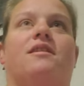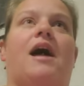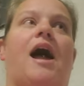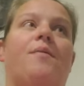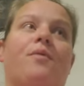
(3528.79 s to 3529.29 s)
The
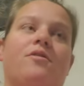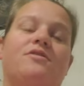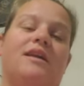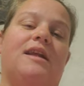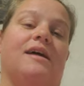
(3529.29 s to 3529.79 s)
high
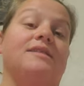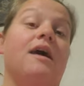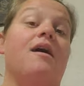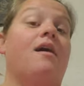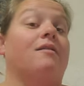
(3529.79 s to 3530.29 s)
protein has
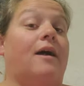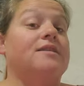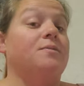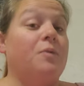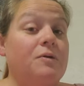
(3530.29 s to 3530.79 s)

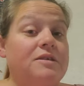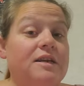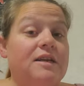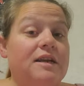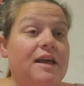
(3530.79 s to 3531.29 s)
lots of
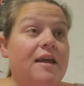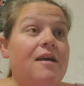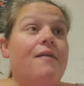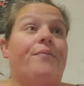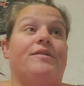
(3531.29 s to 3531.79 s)
protein in it
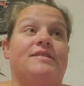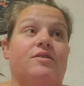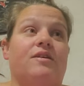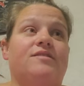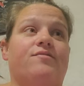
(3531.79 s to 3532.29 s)
and
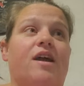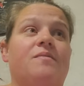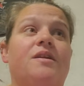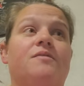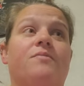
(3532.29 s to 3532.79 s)
still has the
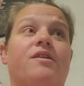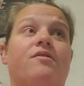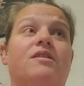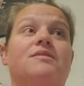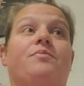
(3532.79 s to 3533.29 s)
vitamin and minerals,